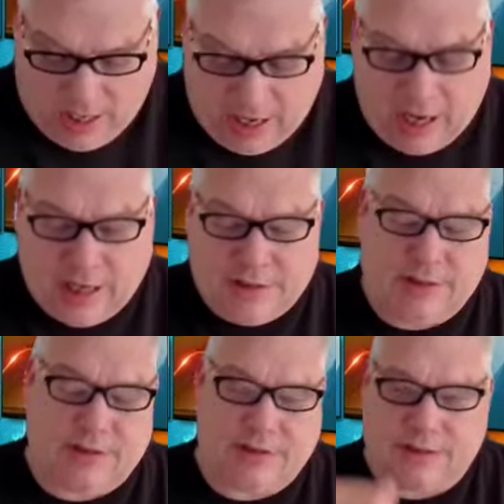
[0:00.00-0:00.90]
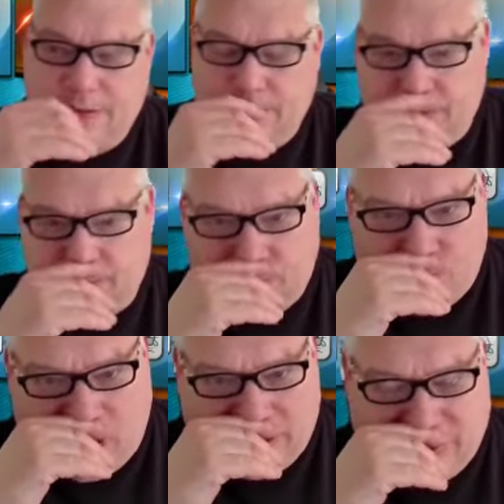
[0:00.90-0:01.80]
And
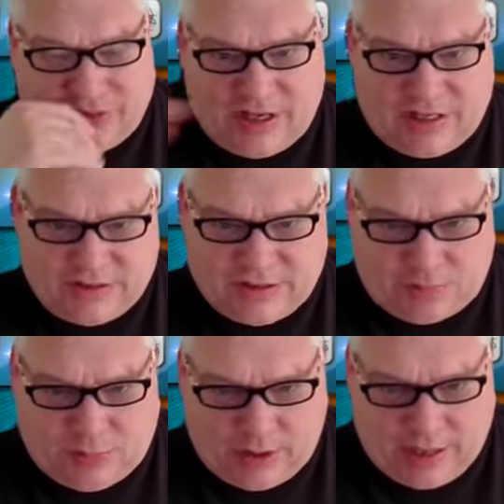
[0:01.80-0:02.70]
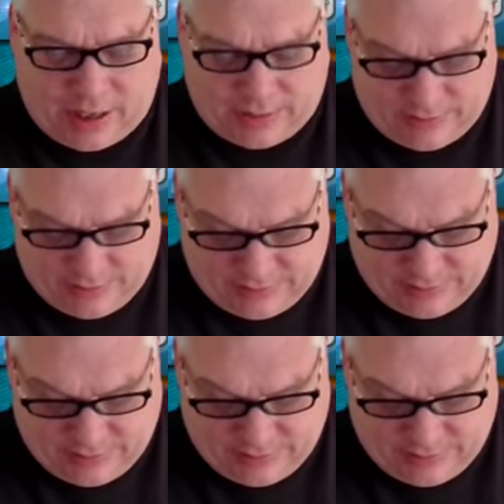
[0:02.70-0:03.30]
one of the things to point out in the,